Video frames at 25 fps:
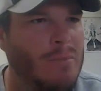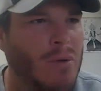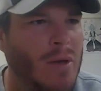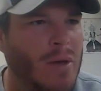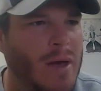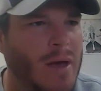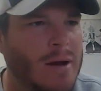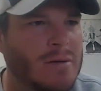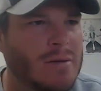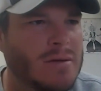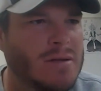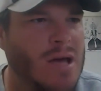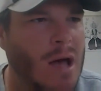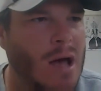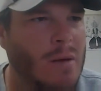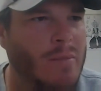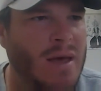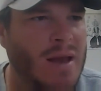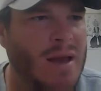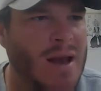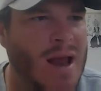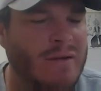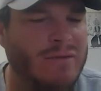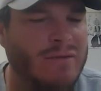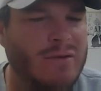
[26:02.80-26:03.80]
of players come
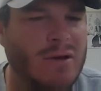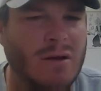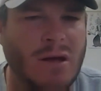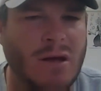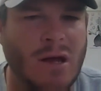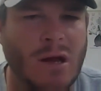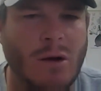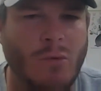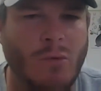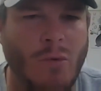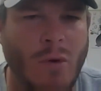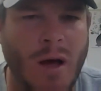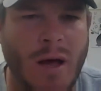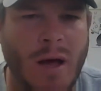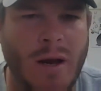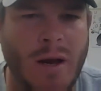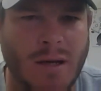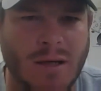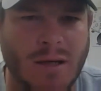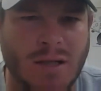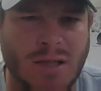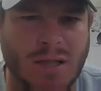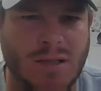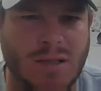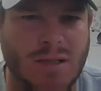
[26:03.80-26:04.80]
in after year one
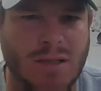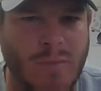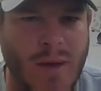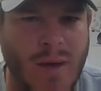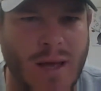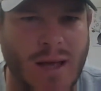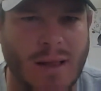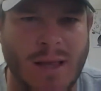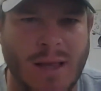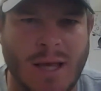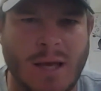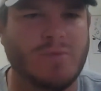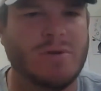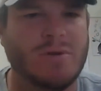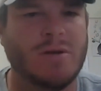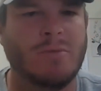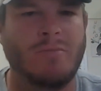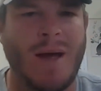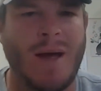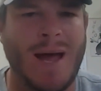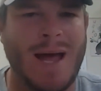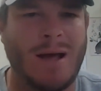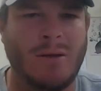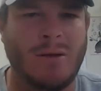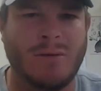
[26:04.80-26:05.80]
and just make leaps and
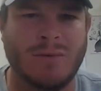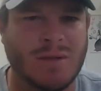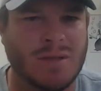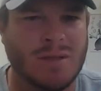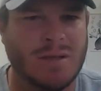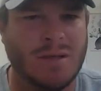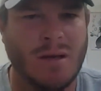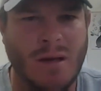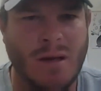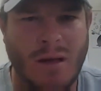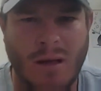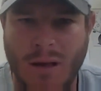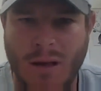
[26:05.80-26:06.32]
bounds